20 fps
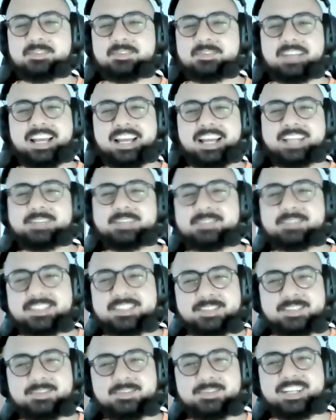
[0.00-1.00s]
Adam
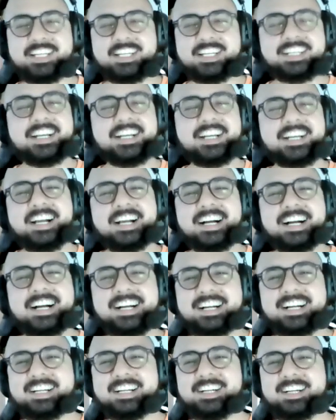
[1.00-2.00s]
is smiling.
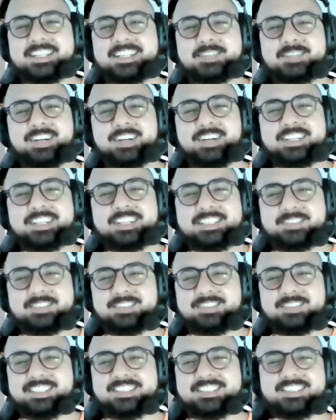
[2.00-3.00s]
Each
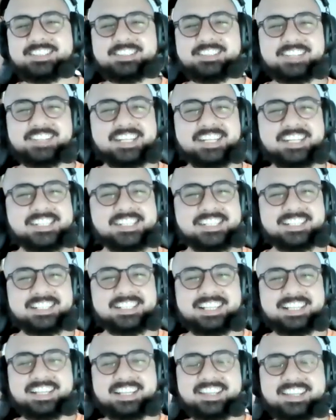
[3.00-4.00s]
participant's donation,
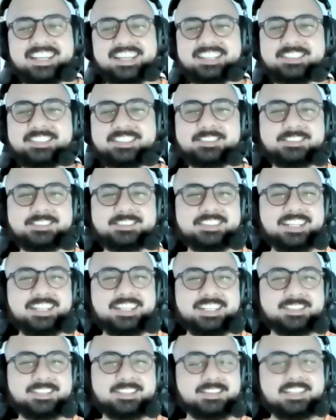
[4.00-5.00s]
and then you
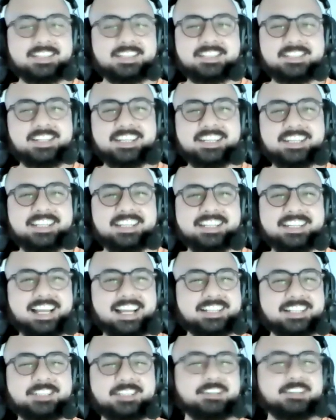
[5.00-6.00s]
like it's like a
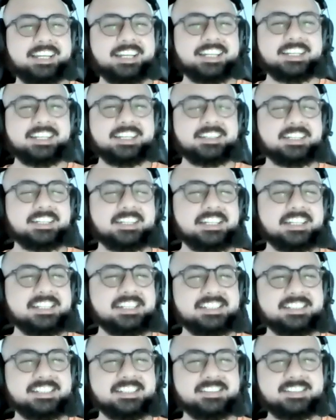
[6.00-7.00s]
calculating
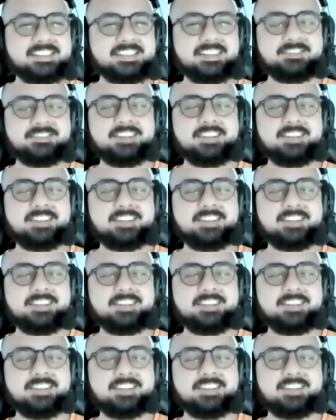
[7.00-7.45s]
easy stuff.